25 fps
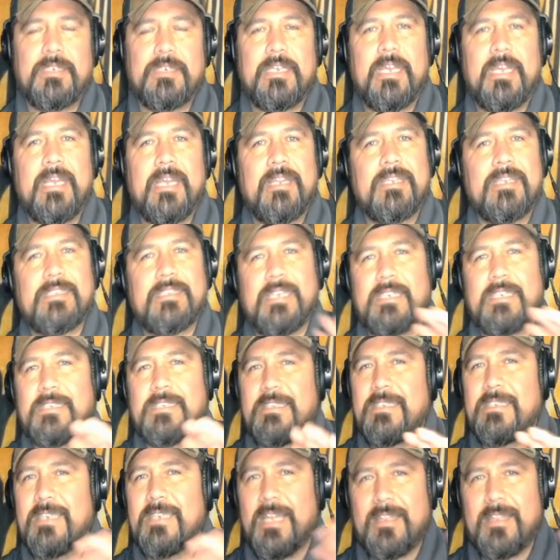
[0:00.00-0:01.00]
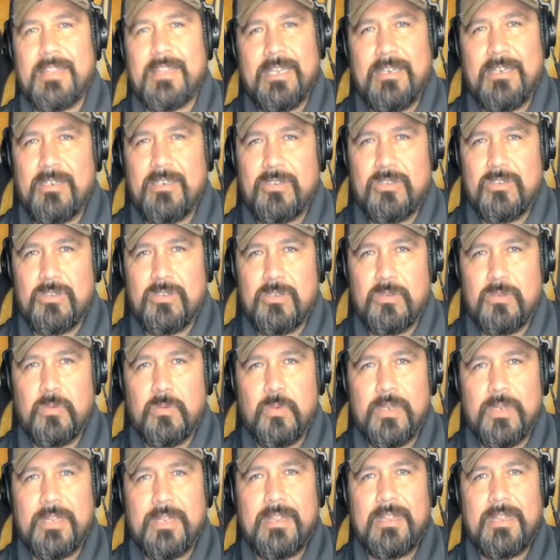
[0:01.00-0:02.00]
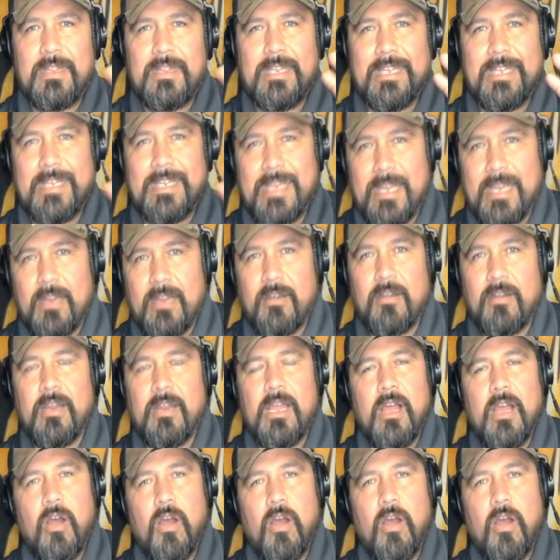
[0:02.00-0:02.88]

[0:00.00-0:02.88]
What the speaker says: Again, this has nothing to do with the year,